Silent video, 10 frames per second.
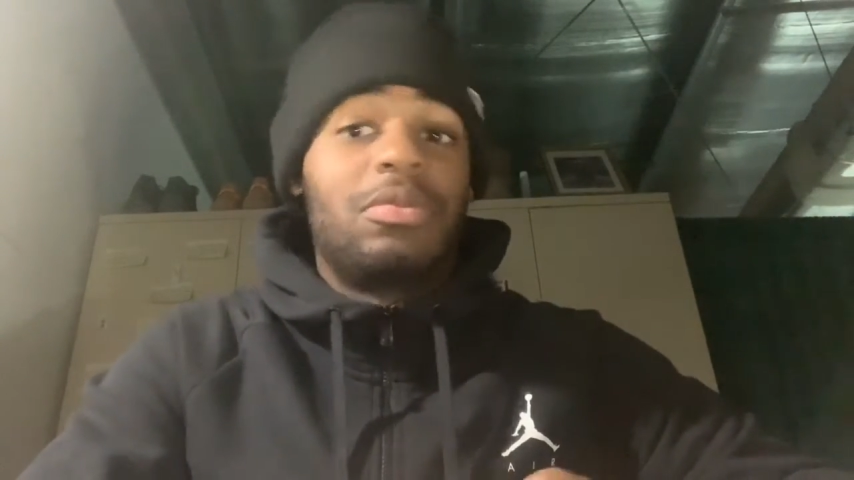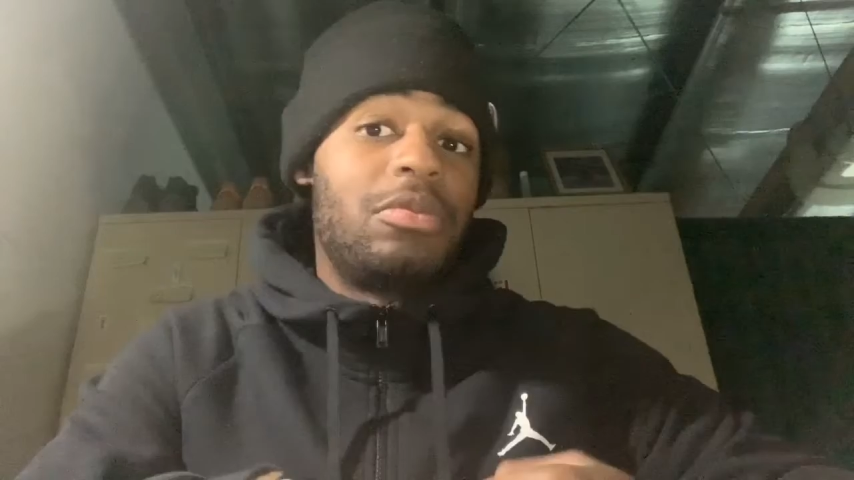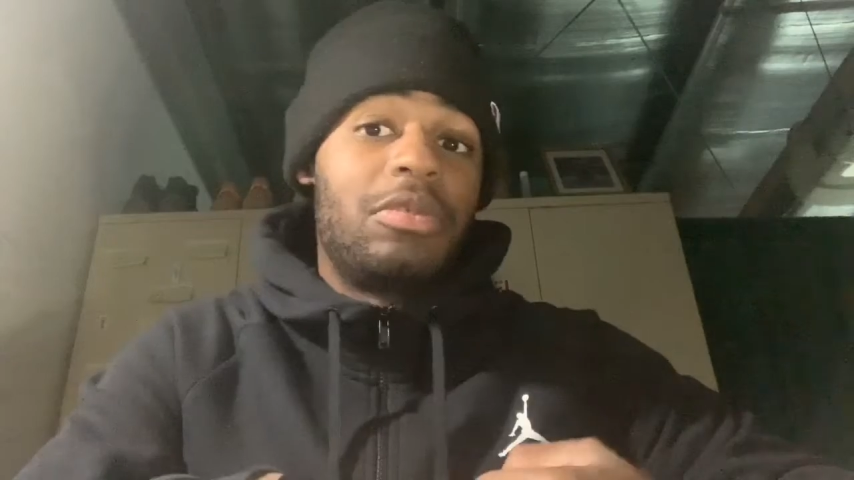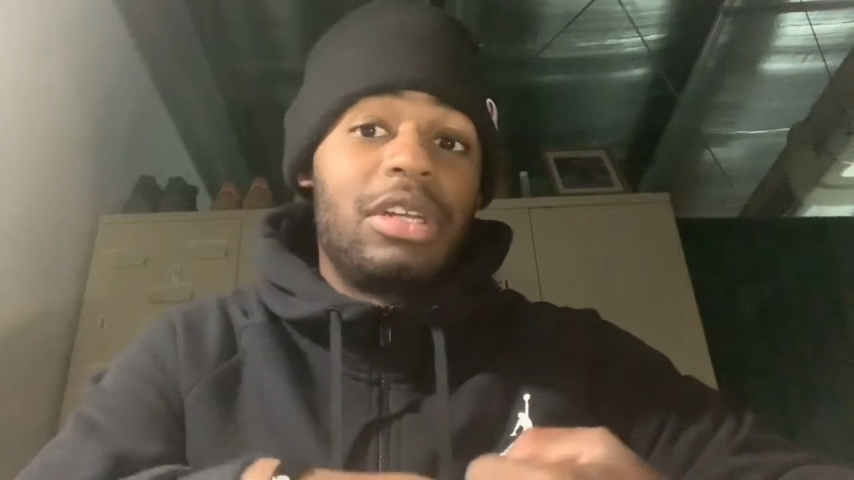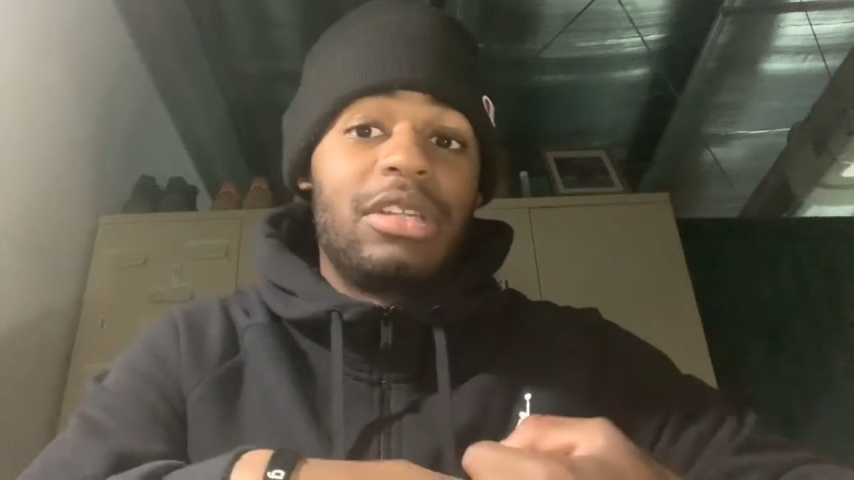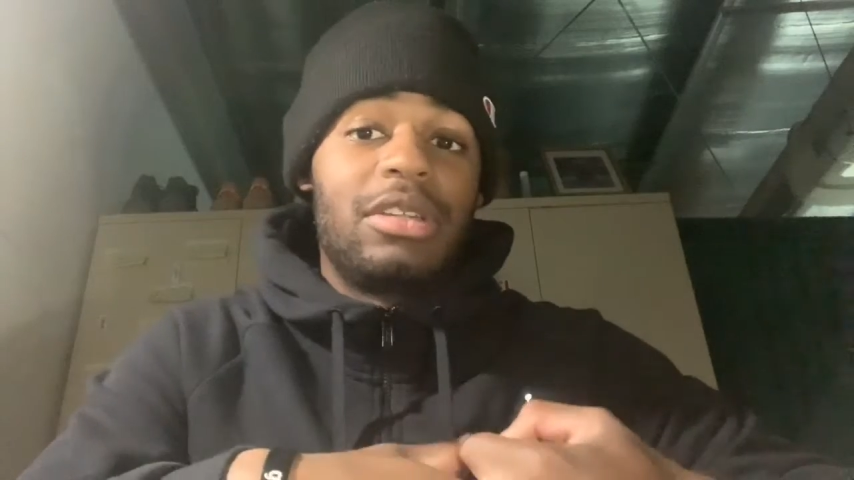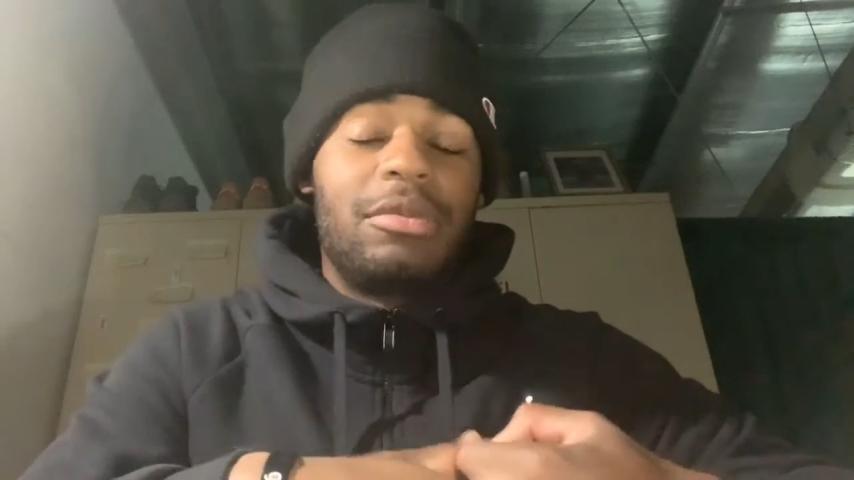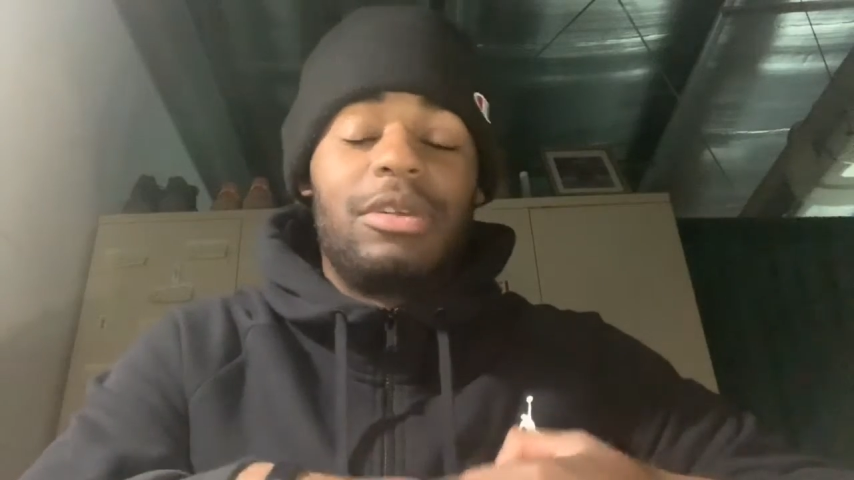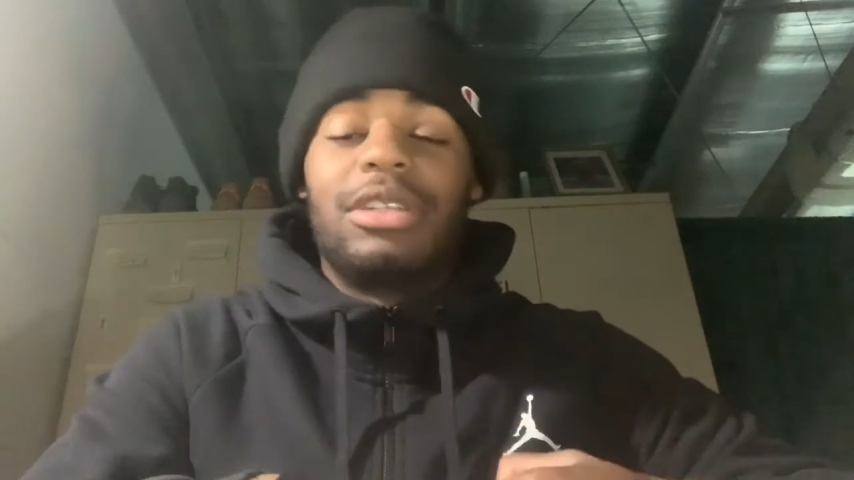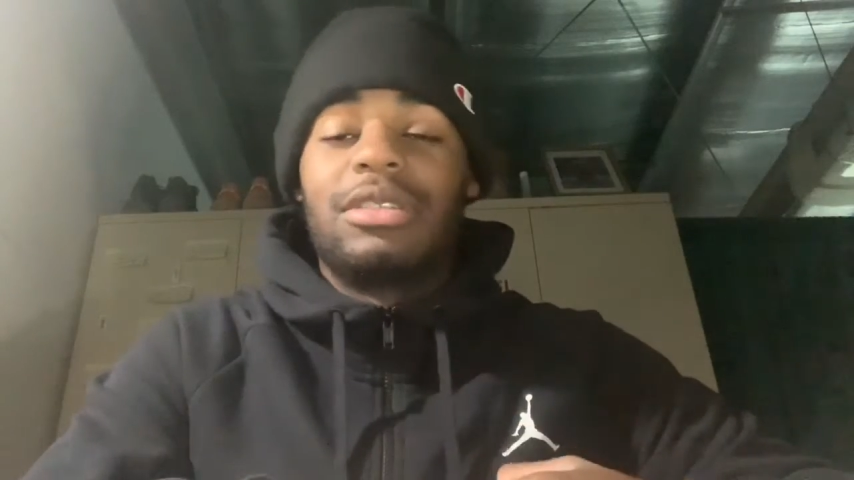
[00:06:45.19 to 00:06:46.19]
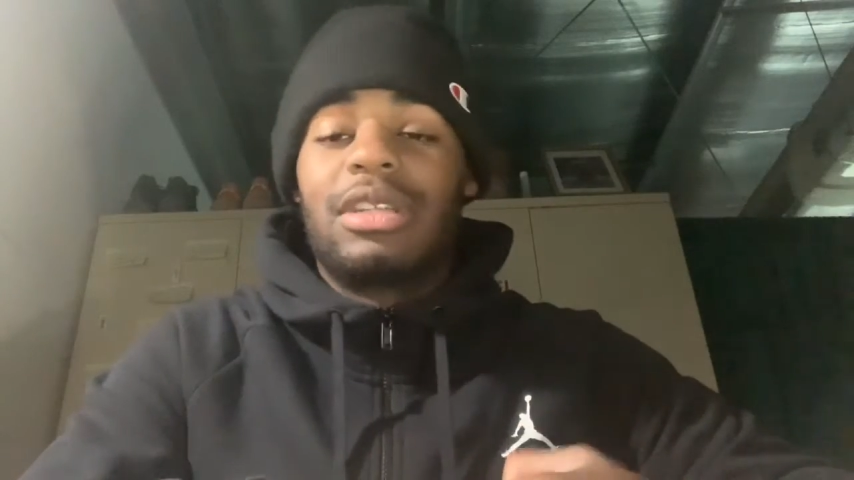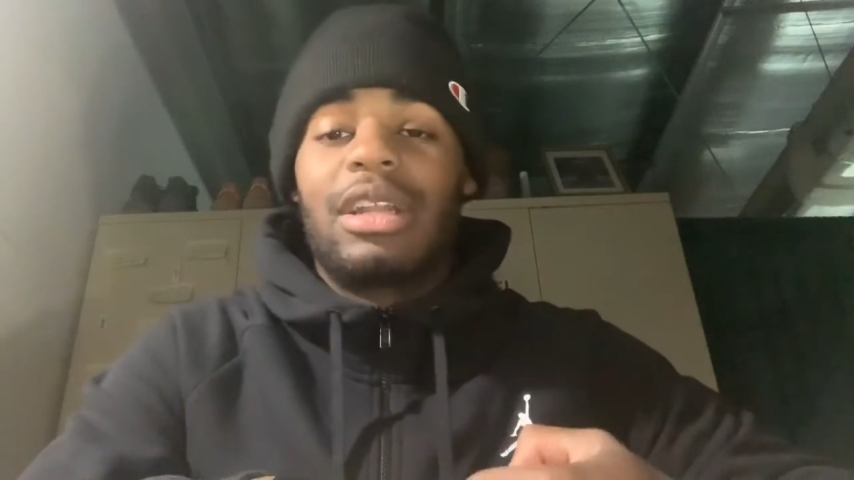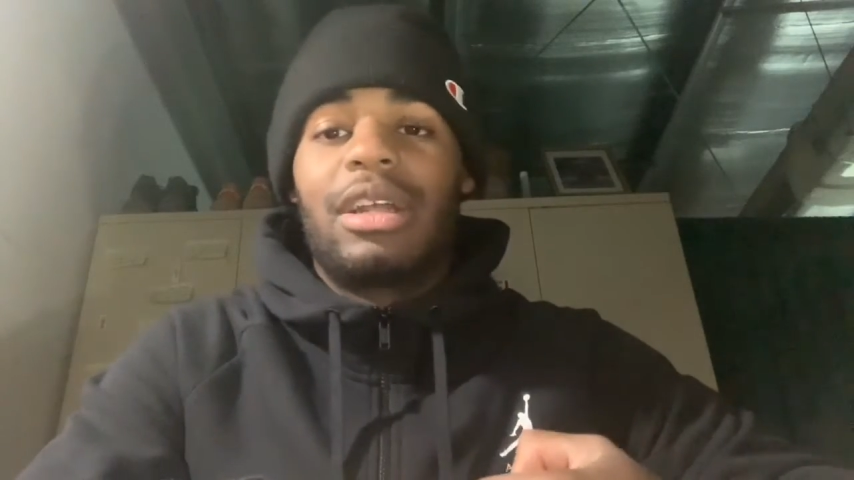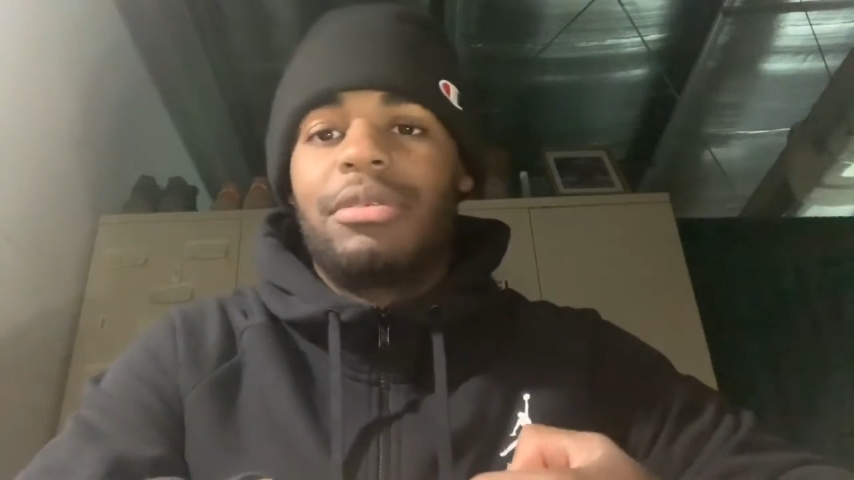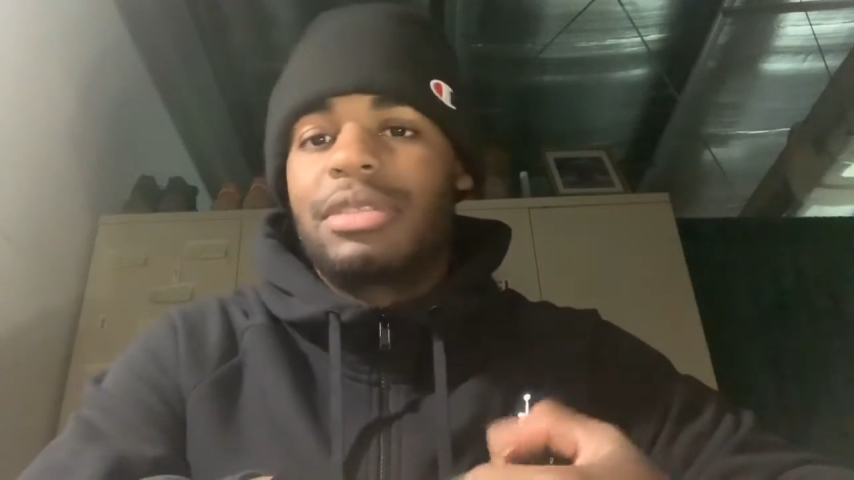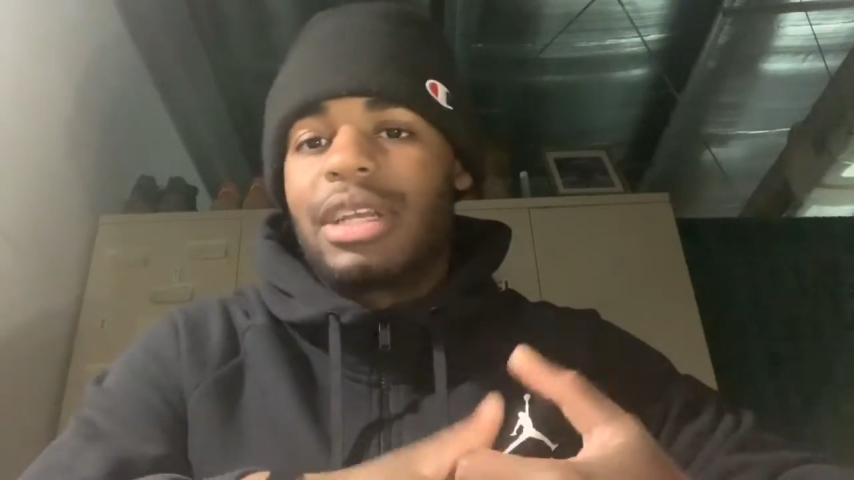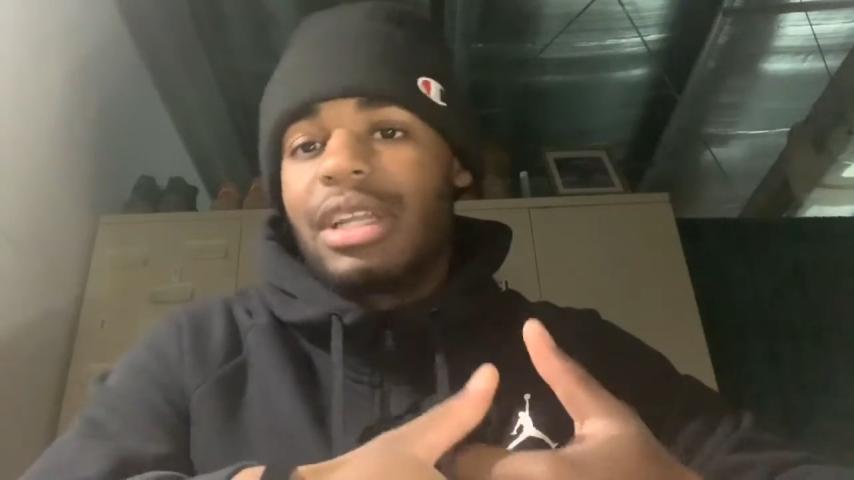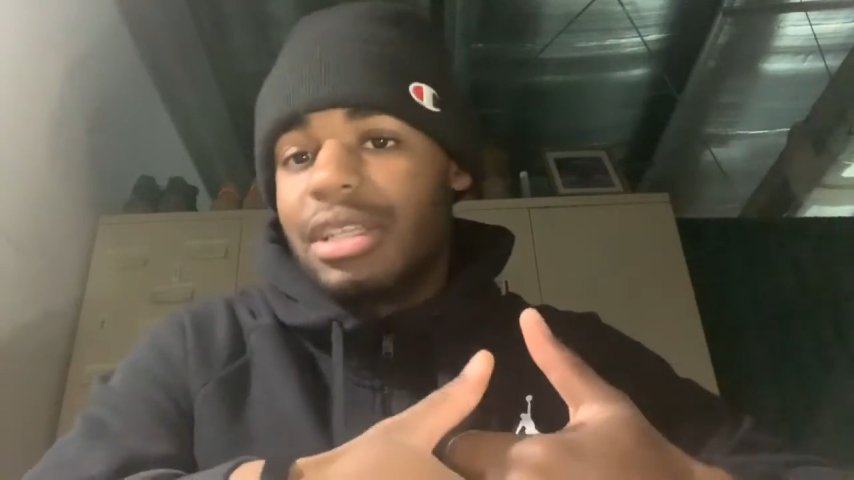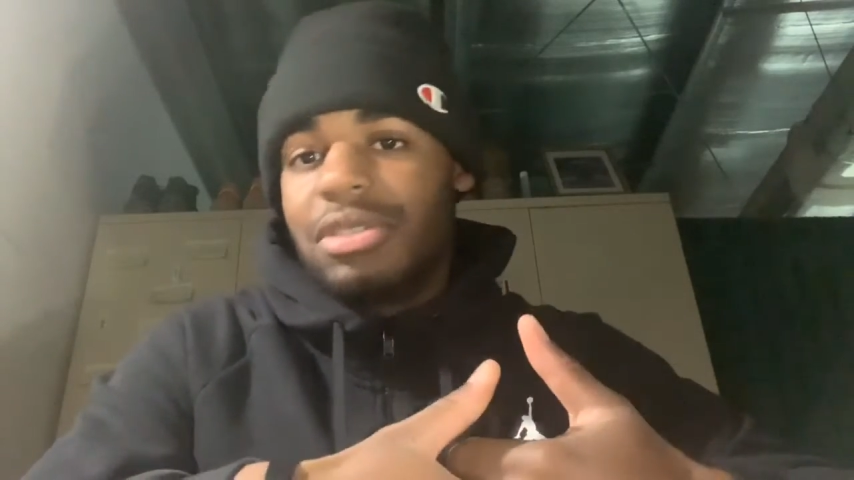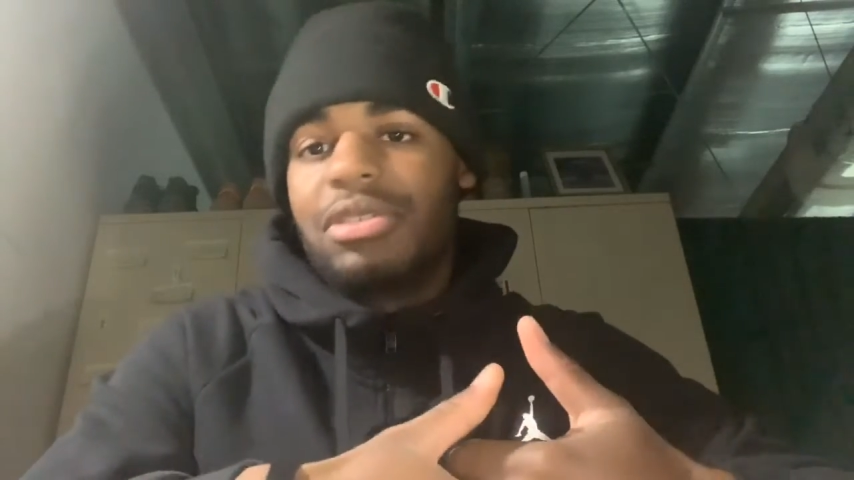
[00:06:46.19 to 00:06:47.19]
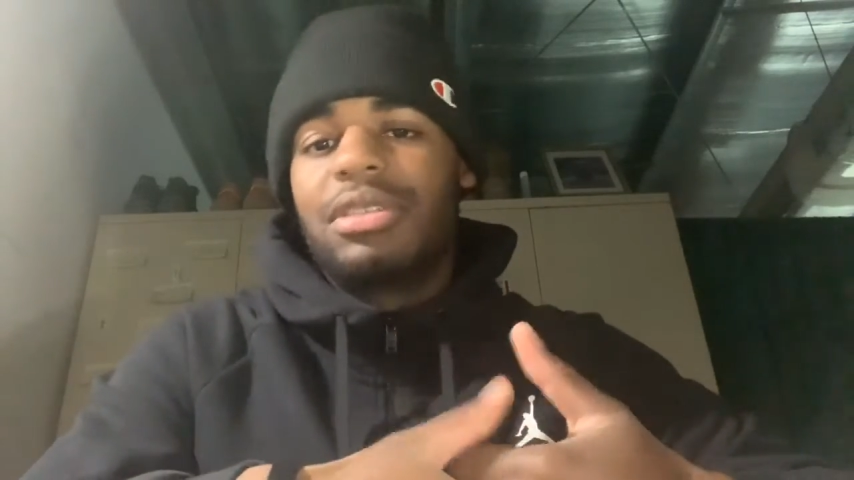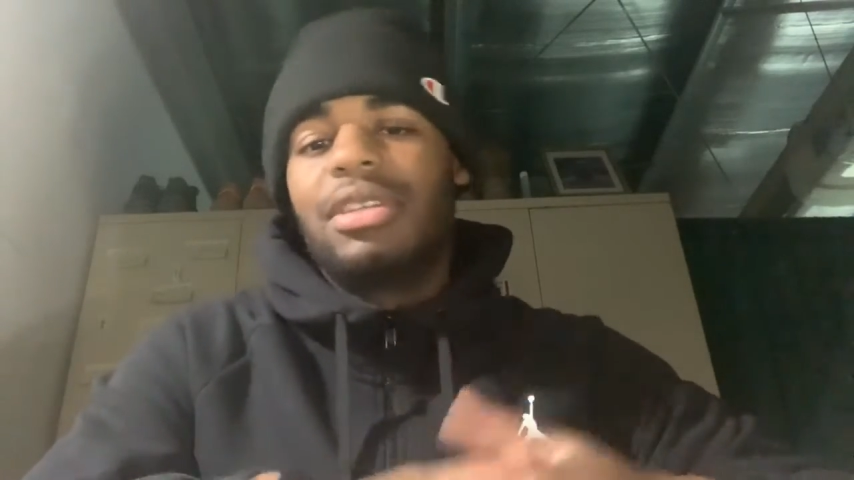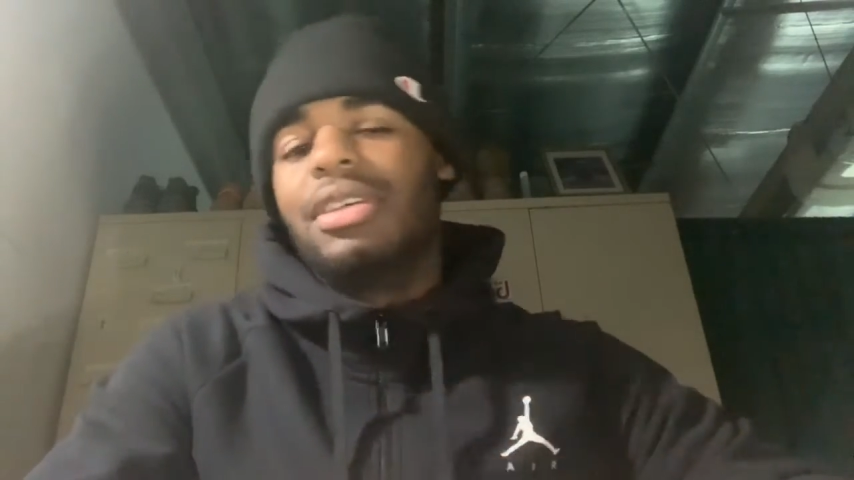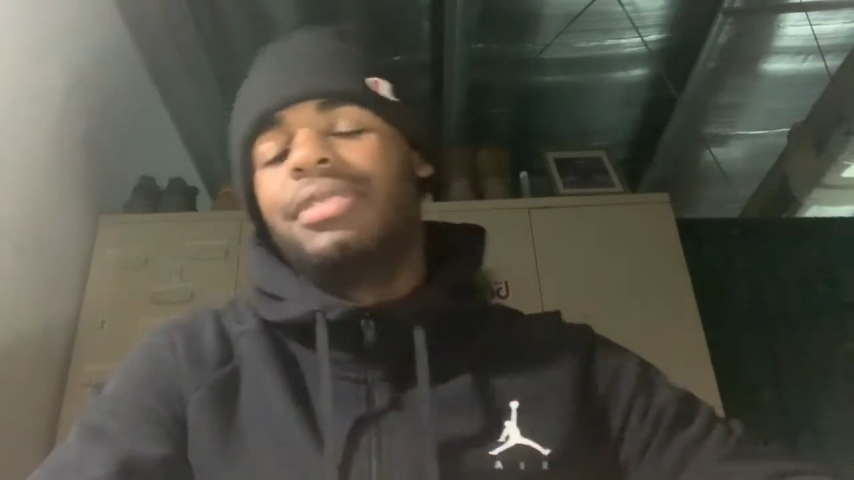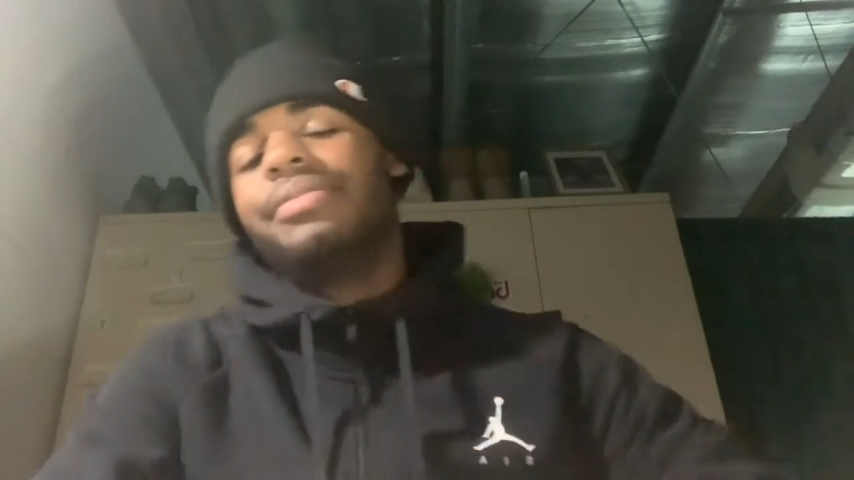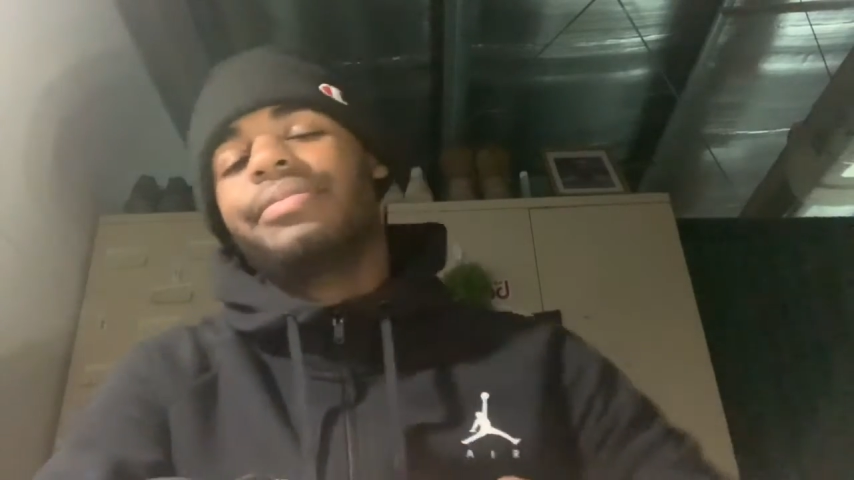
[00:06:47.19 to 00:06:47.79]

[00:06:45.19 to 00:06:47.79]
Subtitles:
one of the ones that I was kind of interested in.